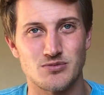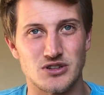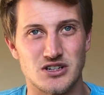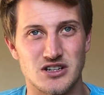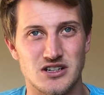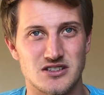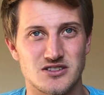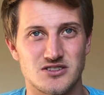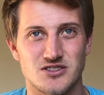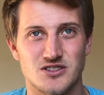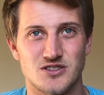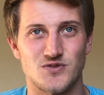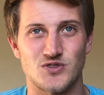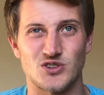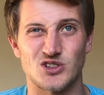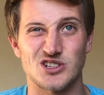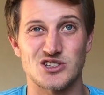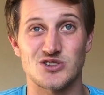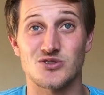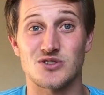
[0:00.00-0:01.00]
because you just
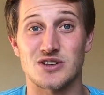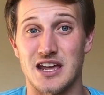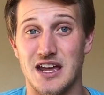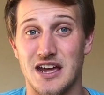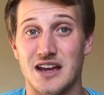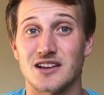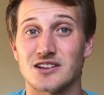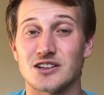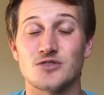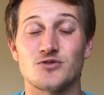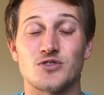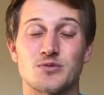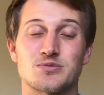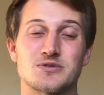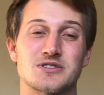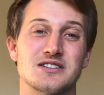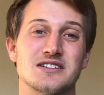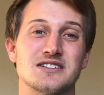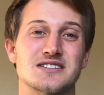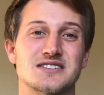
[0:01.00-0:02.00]
feel like you can't live up
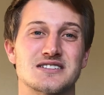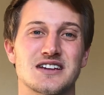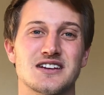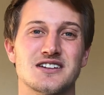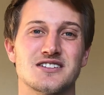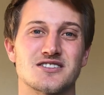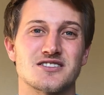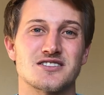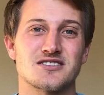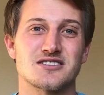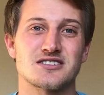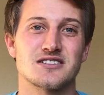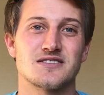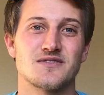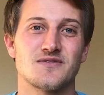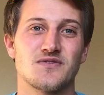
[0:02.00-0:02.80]
to these standards.